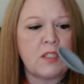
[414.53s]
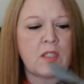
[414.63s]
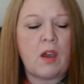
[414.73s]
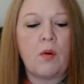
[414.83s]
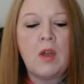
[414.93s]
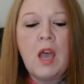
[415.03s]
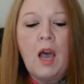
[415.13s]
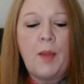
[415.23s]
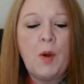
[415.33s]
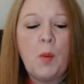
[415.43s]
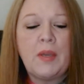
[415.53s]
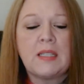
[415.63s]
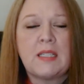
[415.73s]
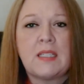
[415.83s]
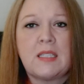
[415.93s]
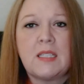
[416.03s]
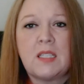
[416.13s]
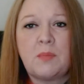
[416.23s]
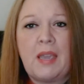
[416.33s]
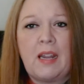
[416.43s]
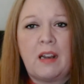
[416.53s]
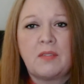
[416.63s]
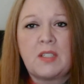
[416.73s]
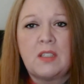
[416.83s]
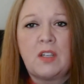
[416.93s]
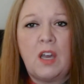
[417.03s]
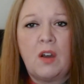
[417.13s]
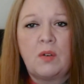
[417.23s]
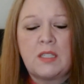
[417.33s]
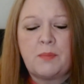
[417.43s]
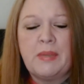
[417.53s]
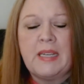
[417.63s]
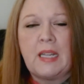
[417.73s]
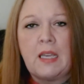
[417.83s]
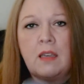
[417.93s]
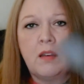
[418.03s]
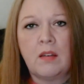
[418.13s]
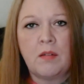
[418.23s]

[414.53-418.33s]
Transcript: So I'm hoping, since this is made out of silicone, it's bendy,